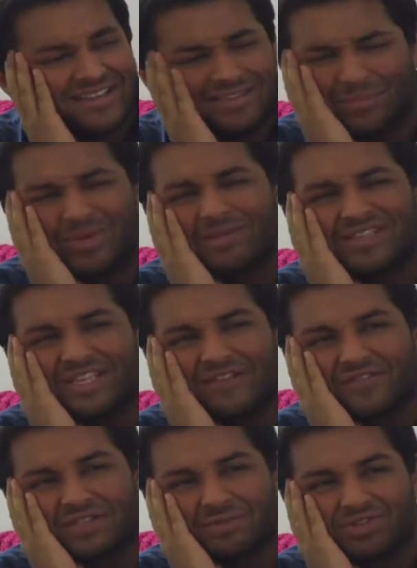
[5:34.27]
The BBC
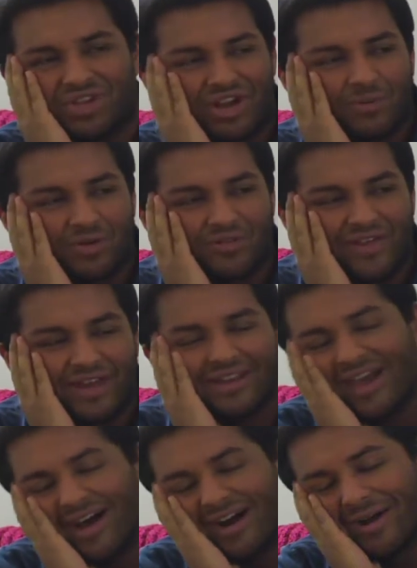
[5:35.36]
for some charitable event.
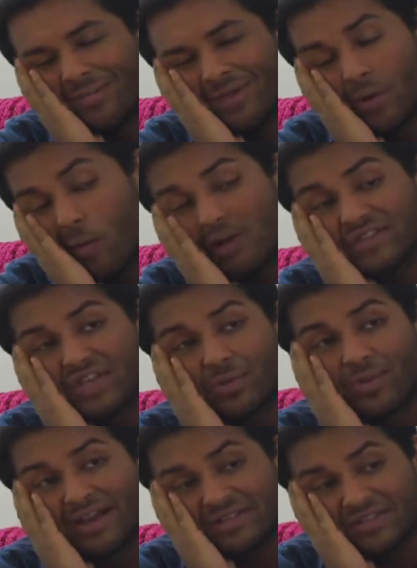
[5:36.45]
It was
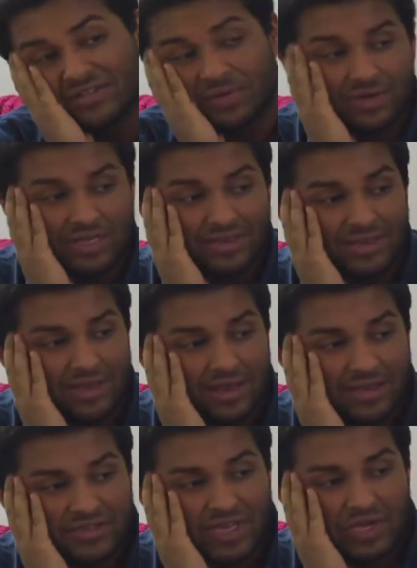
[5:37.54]
held by SUNY,
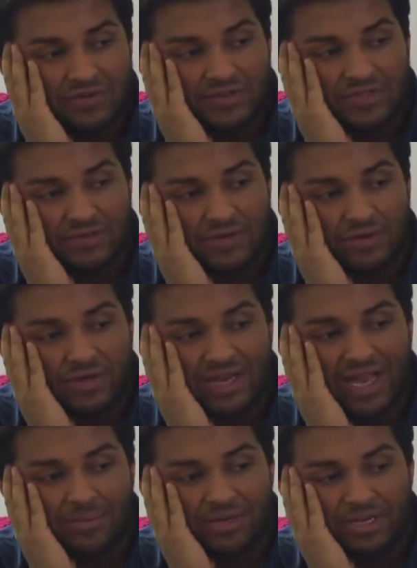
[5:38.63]
State University of New York in
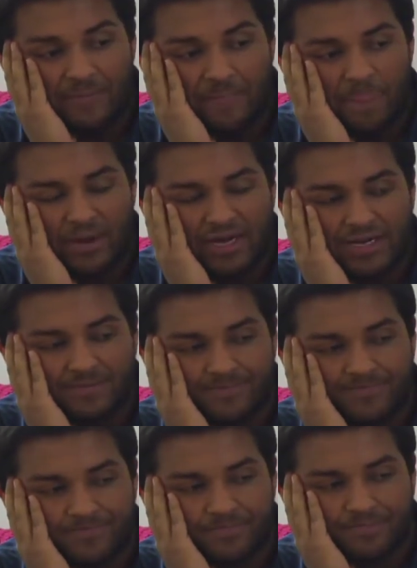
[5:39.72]
Albany.
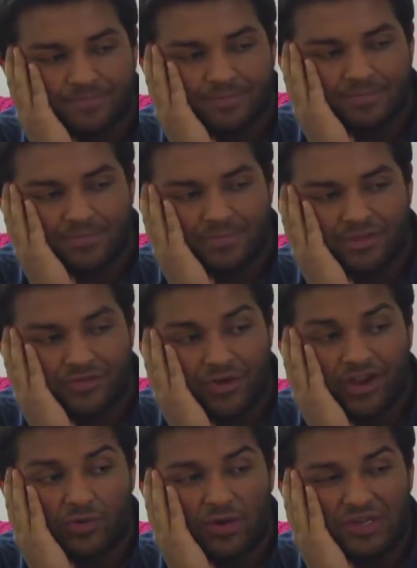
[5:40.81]
The
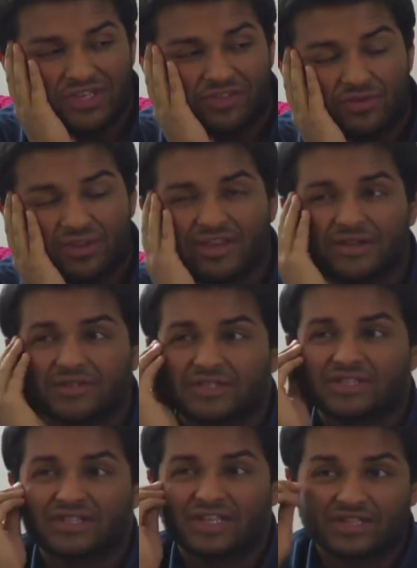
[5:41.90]
record was like
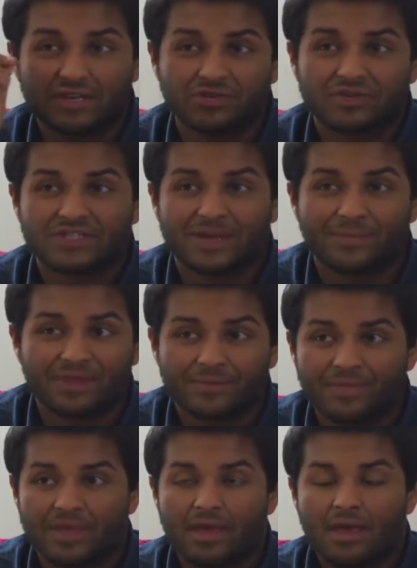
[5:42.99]
3,600
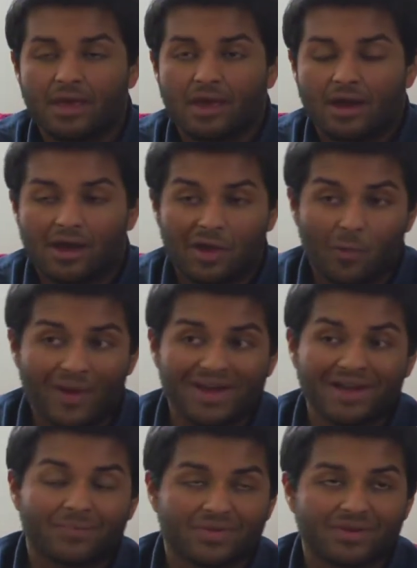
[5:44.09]
something. It went
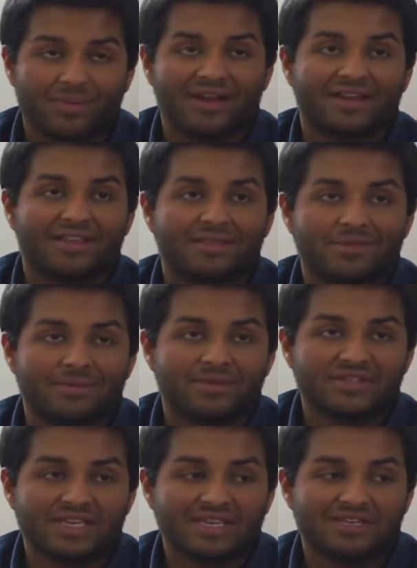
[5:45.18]
up by the
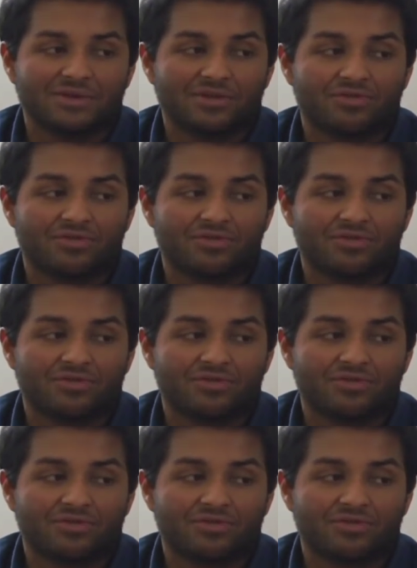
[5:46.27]
BBC to